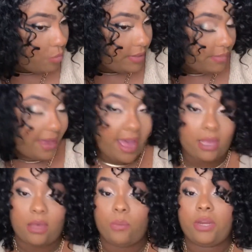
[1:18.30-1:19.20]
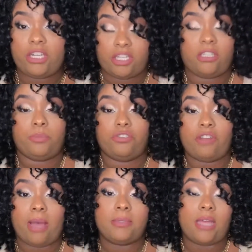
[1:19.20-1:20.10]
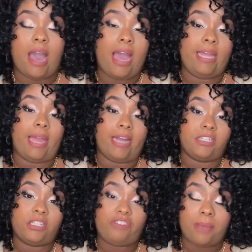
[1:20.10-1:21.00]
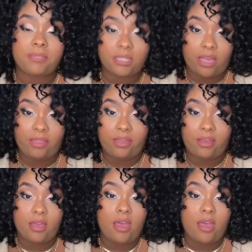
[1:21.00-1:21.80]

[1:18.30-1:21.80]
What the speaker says: in the back with adjustable straps. I latched the straps together.